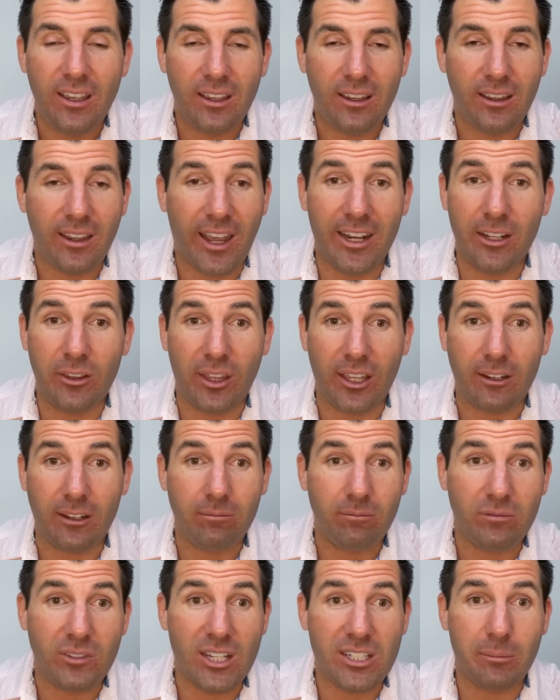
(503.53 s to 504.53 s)
anything
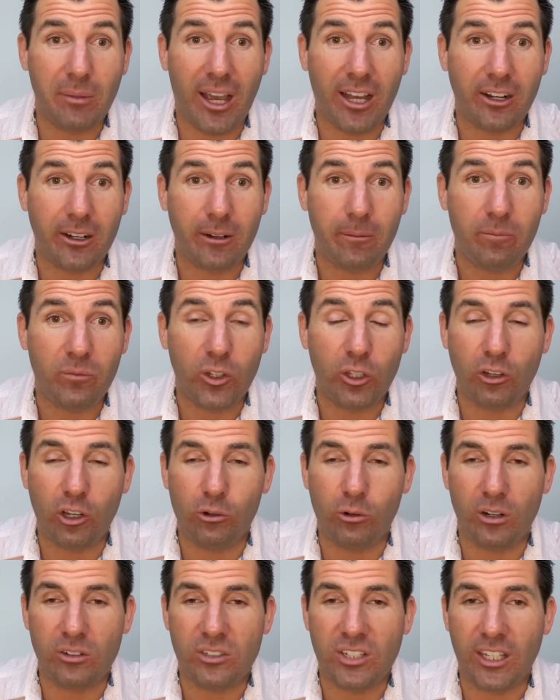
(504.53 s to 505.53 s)
doesn't matter you can
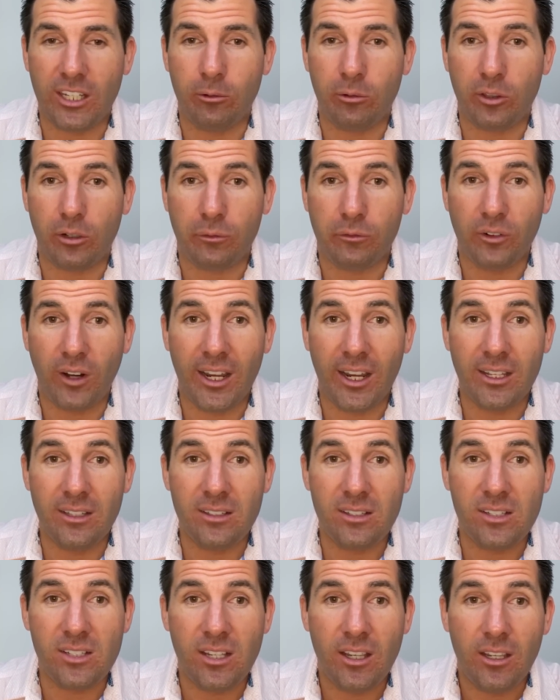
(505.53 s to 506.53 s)
go out to eat with your
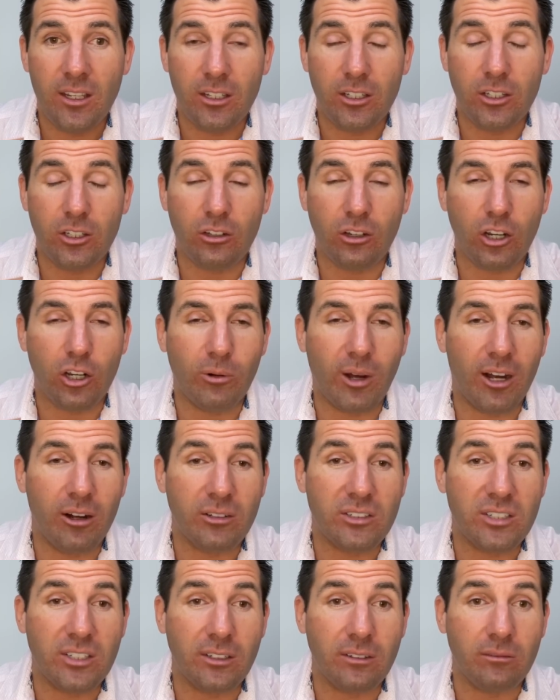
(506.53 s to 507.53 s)
friends you can go
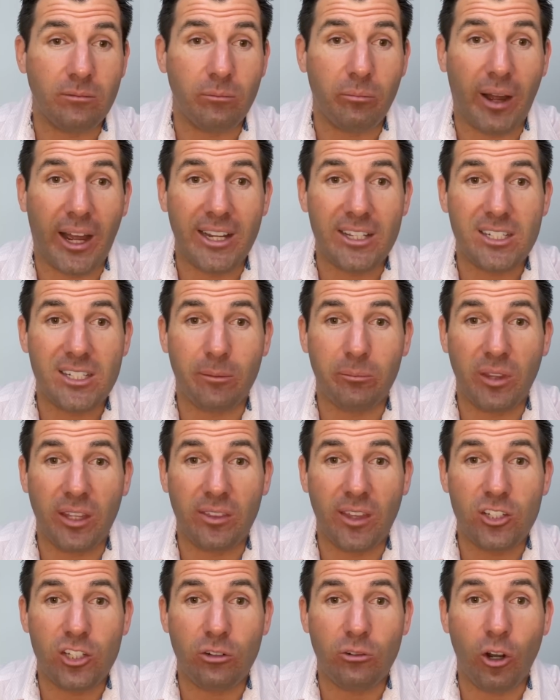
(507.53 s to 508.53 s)
out and buy something
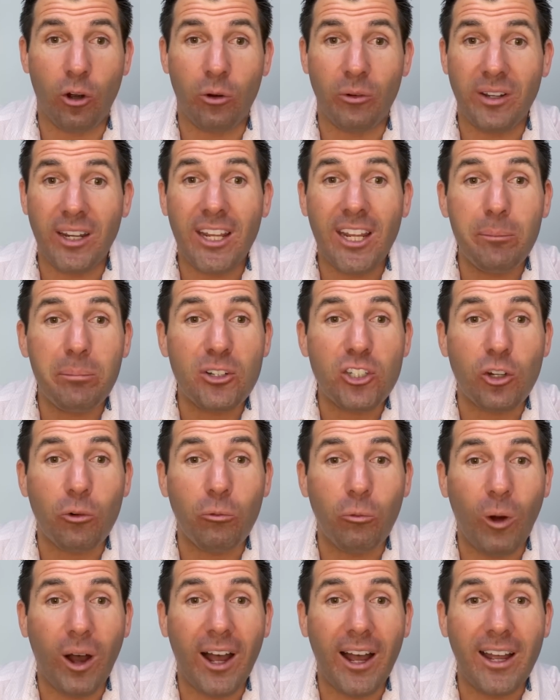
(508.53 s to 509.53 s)
that you don't need but you
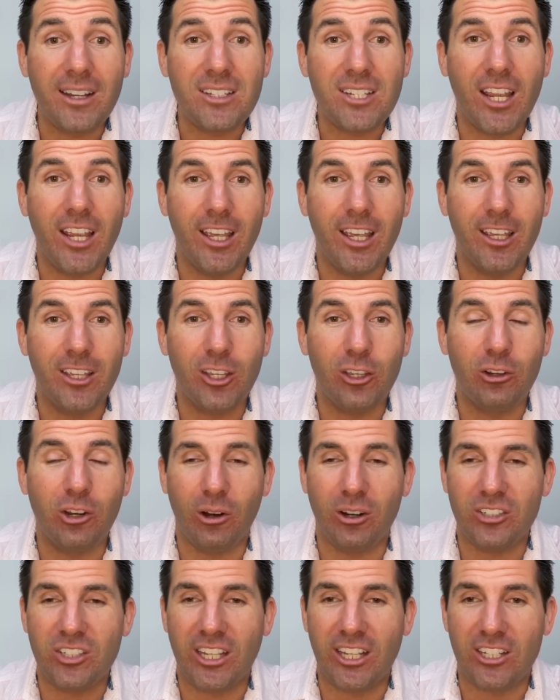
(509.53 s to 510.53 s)
want you can
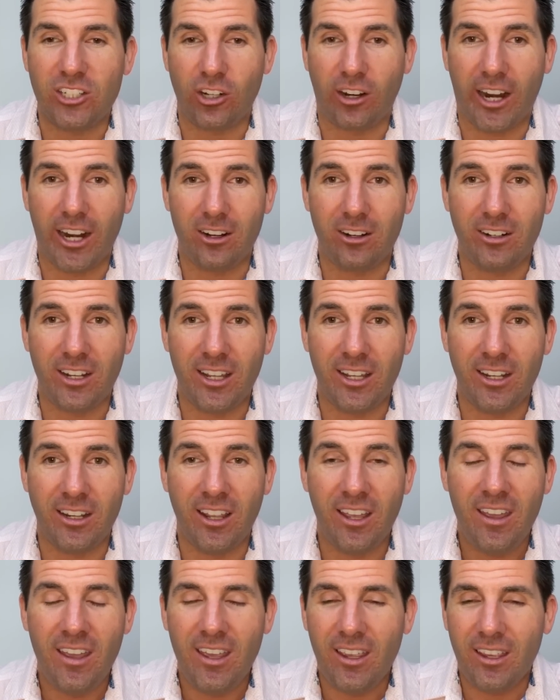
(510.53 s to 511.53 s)
go out to get your hair done
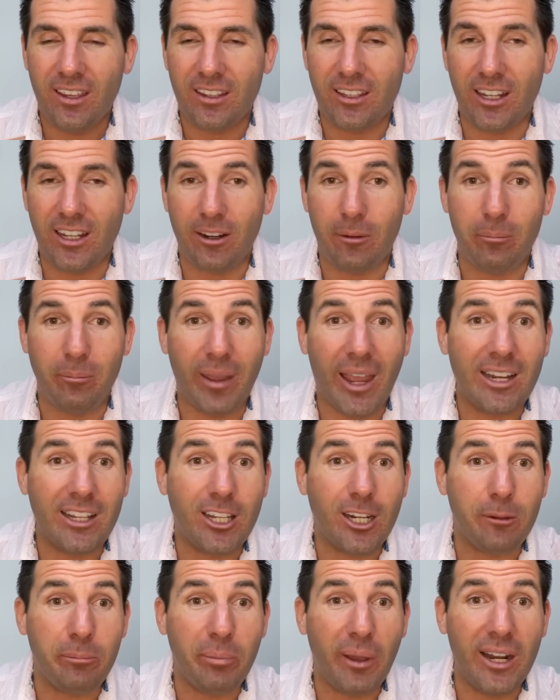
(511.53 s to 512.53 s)
get a
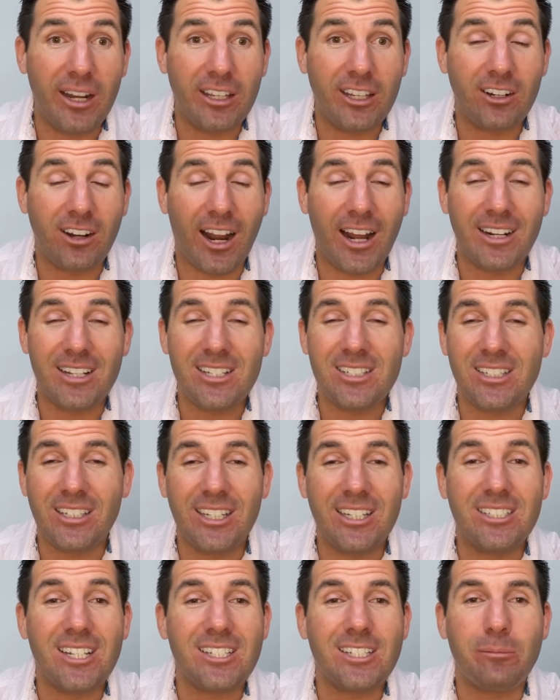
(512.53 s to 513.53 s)
manicure pedicure honestly
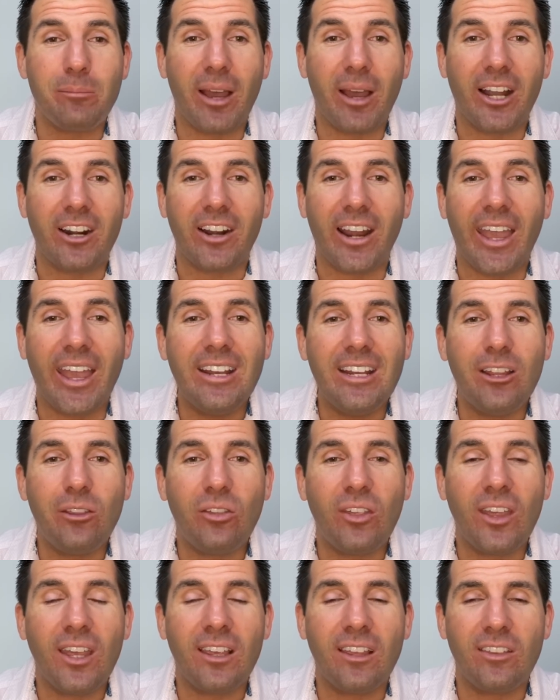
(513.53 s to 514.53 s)
it doesn't matter
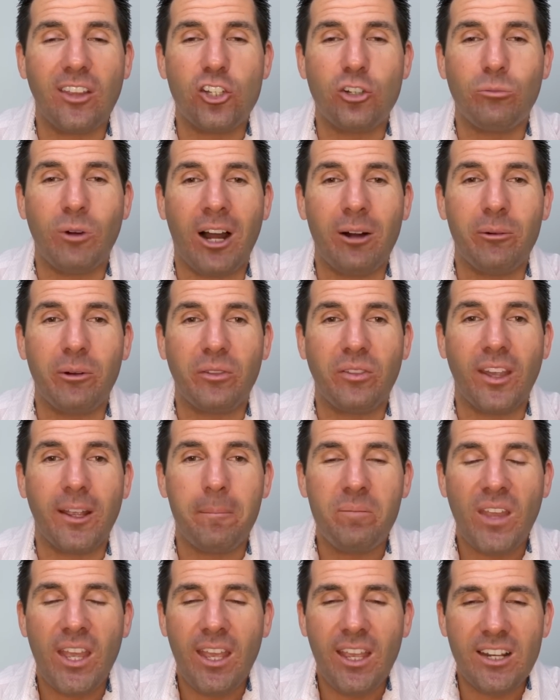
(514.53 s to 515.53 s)
anything that you want with
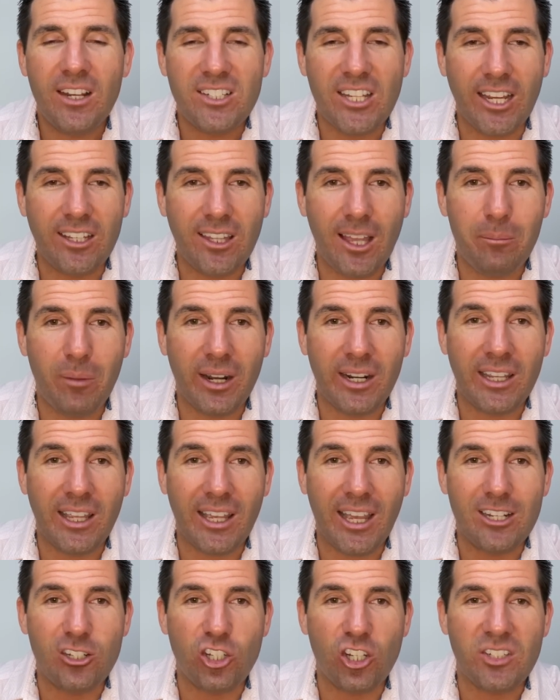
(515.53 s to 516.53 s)
it take that money
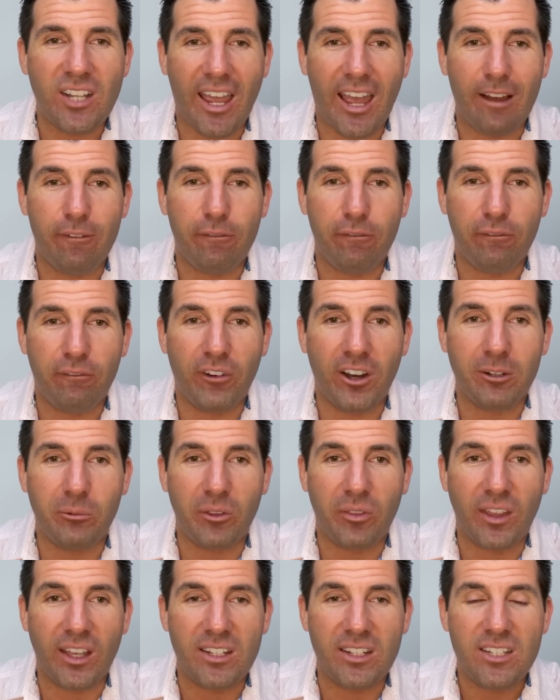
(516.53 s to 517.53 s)
and just have fun
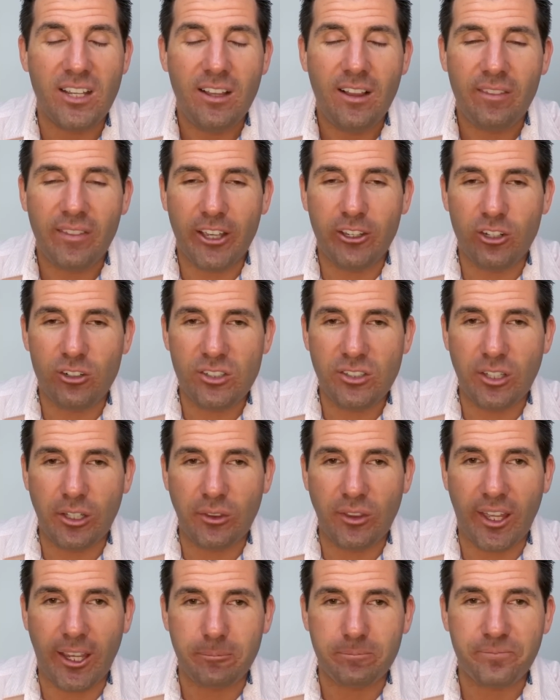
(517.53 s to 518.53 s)
with it now here's the
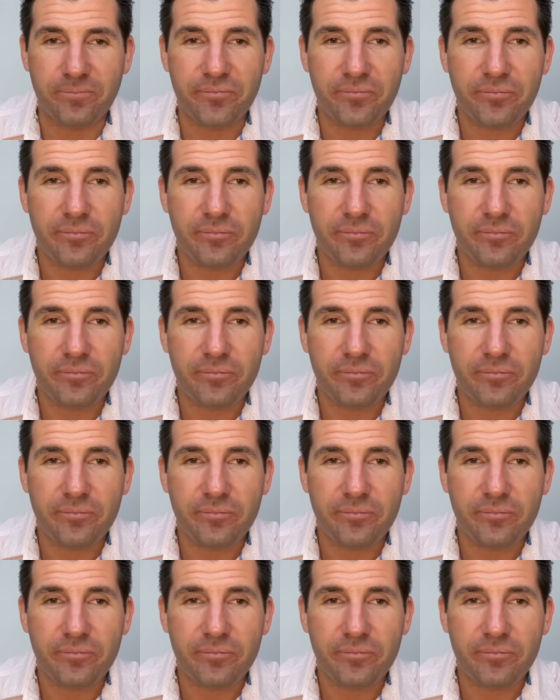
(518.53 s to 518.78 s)
thing